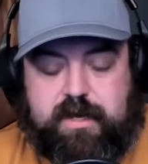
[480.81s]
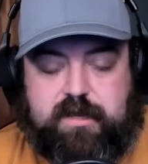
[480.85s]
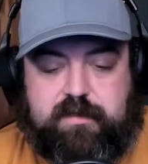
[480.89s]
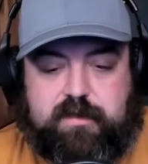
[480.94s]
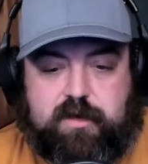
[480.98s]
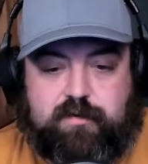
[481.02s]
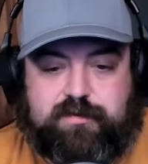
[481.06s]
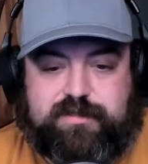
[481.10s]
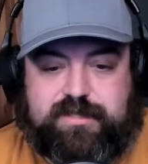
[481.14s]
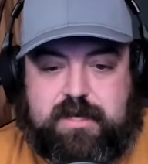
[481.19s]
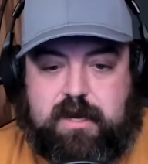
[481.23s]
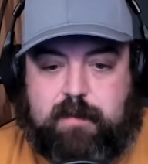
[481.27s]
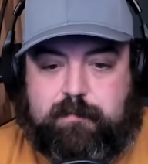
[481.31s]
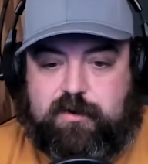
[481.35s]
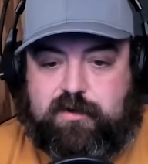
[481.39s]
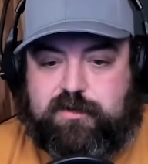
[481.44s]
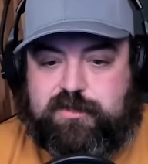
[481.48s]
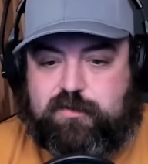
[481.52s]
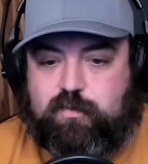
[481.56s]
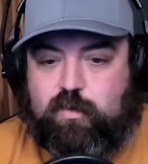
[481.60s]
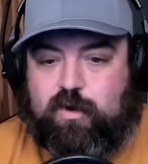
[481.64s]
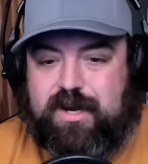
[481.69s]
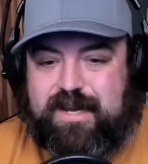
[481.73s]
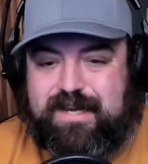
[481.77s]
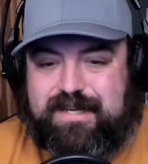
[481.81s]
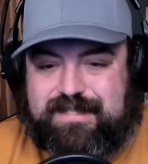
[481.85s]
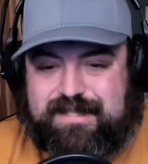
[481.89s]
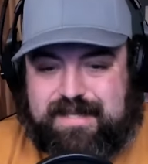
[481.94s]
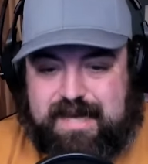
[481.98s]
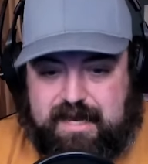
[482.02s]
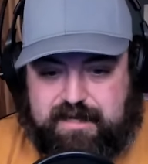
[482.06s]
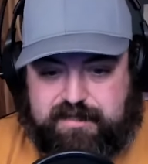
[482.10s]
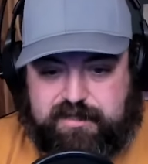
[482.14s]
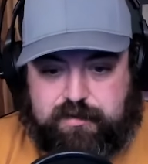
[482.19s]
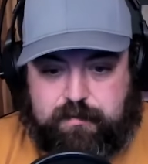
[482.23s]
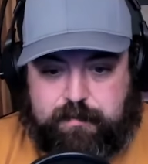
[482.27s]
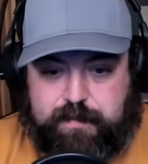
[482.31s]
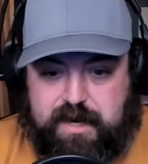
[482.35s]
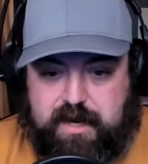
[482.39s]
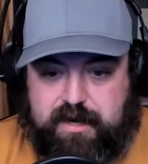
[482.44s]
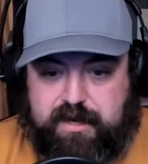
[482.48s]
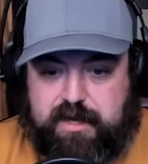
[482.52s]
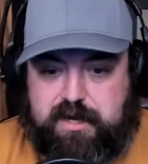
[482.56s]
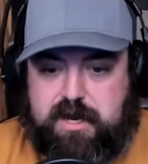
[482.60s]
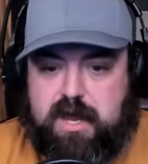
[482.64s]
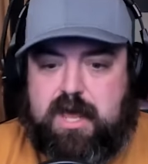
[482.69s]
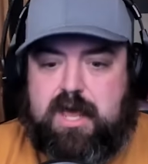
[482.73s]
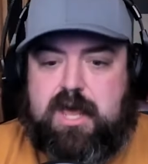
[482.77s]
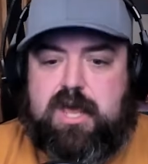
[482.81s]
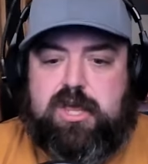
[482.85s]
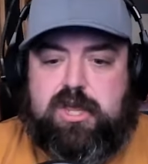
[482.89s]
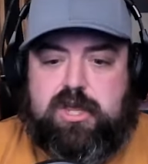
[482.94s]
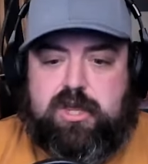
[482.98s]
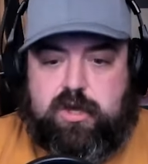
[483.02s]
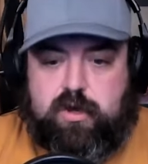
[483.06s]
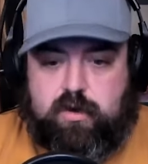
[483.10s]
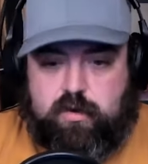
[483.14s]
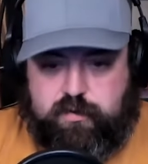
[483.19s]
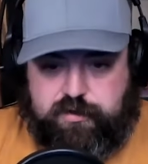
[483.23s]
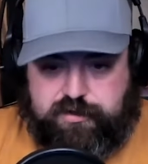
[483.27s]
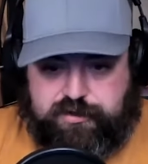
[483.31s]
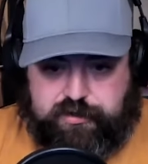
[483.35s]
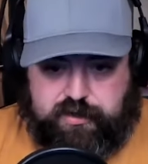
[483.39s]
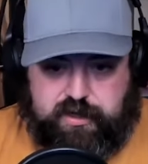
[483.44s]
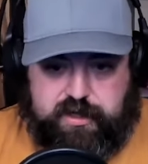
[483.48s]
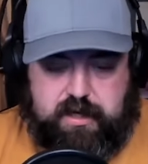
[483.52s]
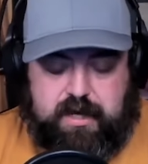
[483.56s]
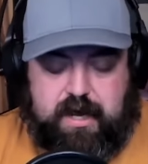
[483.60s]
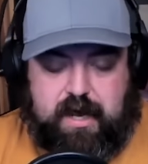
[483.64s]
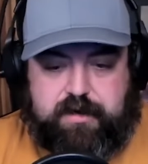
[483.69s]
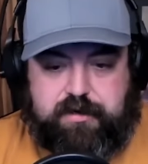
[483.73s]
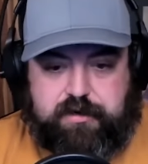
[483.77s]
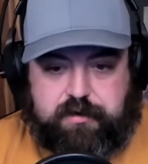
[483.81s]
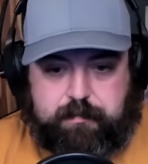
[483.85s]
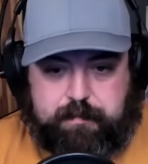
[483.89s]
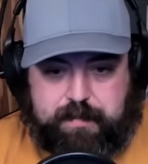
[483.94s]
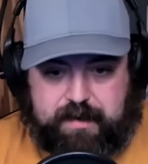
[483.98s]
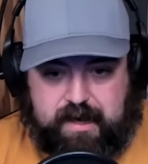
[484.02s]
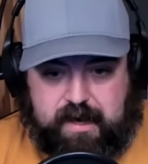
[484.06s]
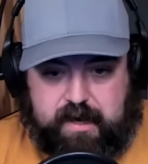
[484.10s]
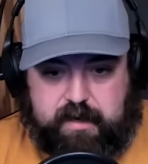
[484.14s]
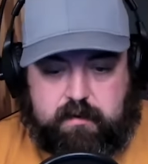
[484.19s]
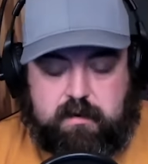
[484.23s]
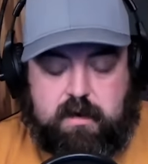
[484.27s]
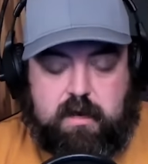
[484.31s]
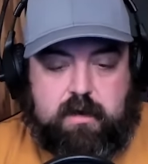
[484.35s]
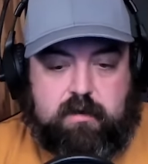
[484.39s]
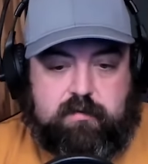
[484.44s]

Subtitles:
Those numbers were exacerbated hugely under Biden.